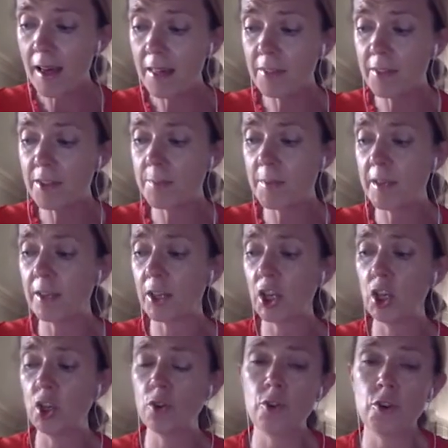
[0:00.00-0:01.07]
There's been a
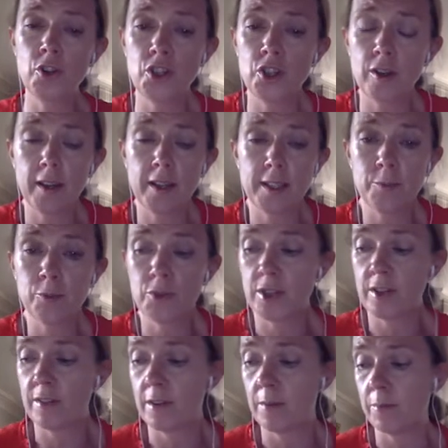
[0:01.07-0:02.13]
huge explosion
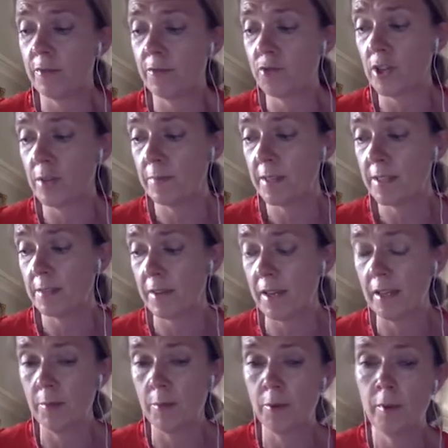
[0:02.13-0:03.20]
in the number of treatments
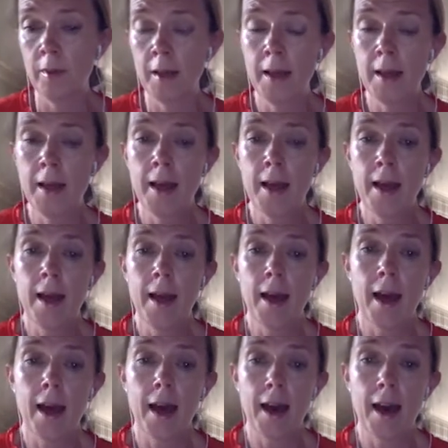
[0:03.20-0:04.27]
available,
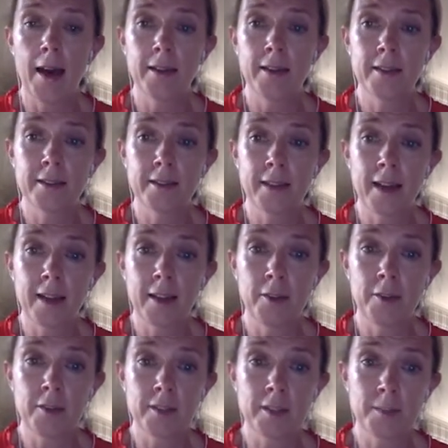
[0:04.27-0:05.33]
and that
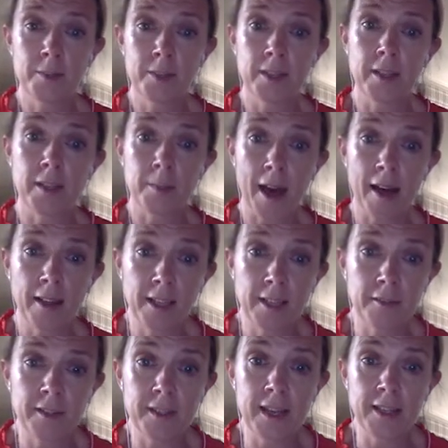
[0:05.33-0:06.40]
allows us, particularly in the
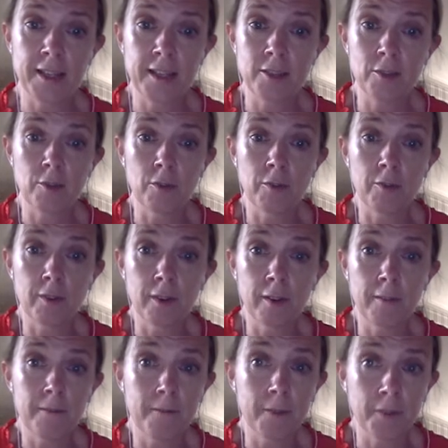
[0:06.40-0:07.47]
palliative setting, to
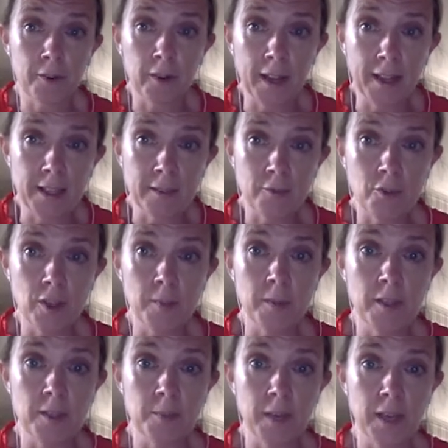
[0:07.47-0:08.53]
offer further lines of
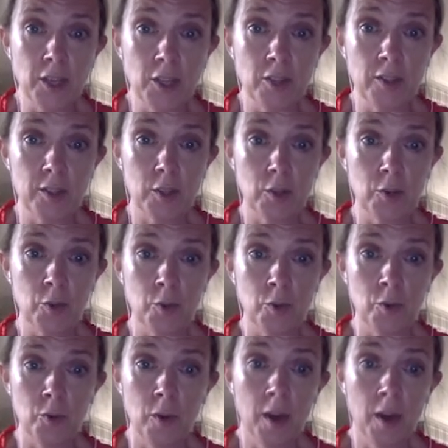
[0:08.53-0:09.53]
treatment to patients who